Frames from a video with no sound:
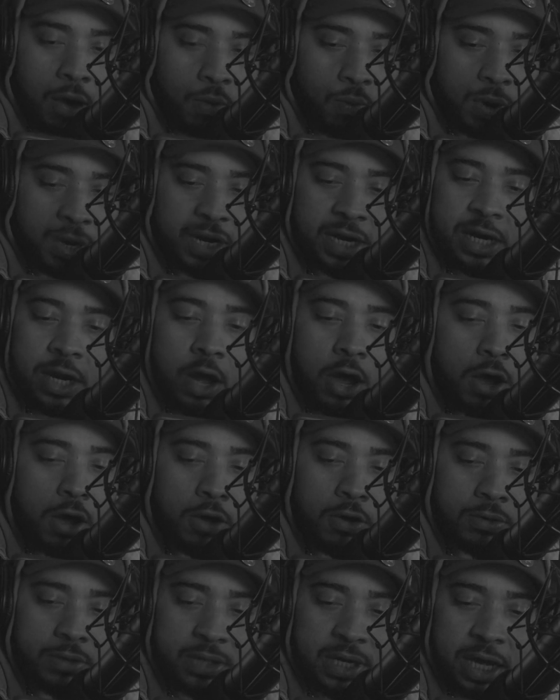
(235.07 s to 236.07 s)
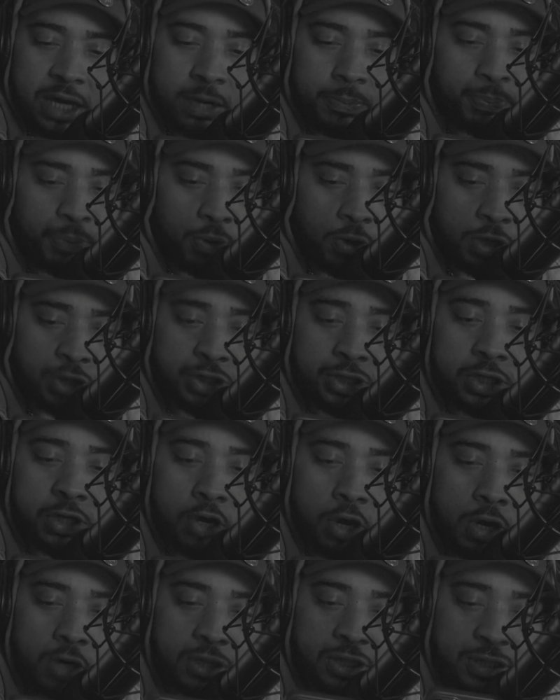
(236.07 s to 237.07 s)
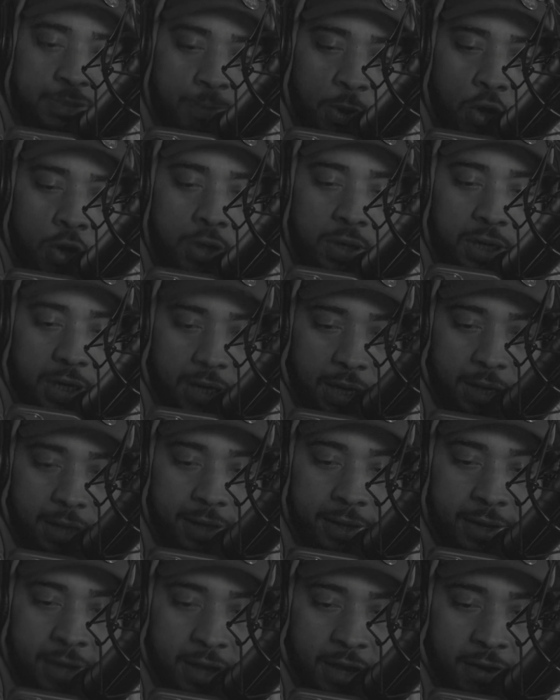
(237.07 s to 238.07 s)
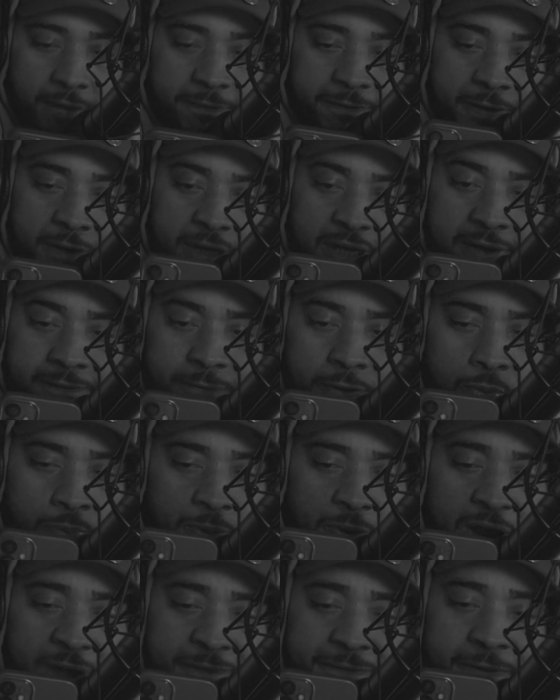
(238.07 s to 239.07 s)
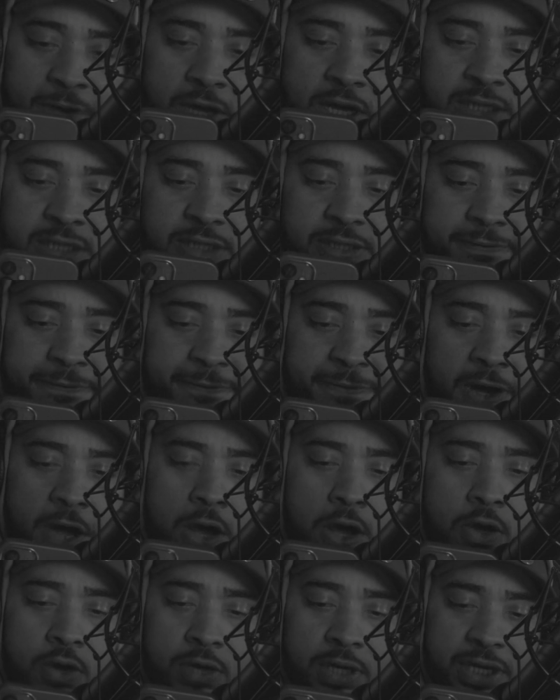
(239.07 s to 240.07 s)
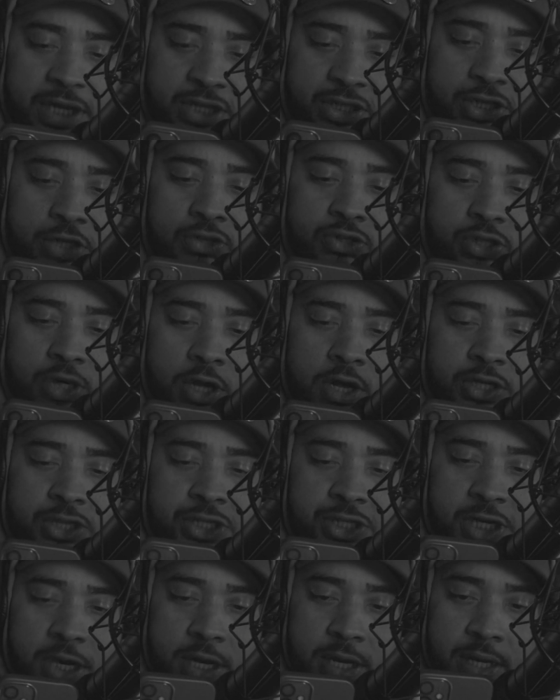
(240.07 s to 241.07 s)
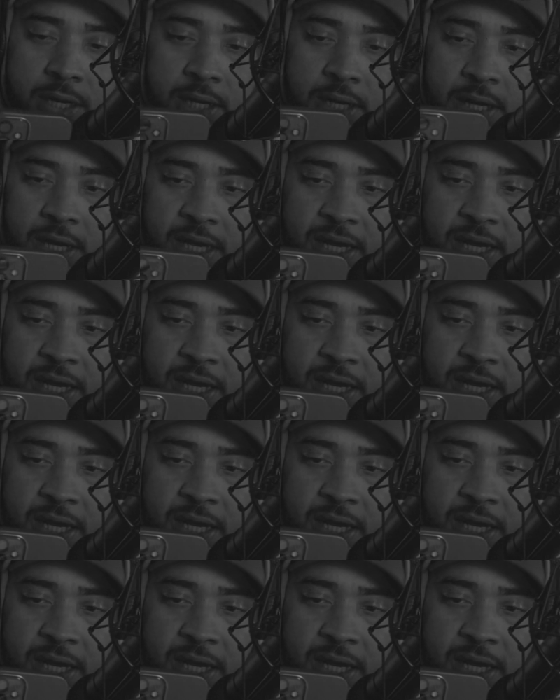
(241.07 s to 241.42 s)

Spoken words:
I want it all, not a portion or a small cup. Fuck if you pray for us to fall, get your jaw shut.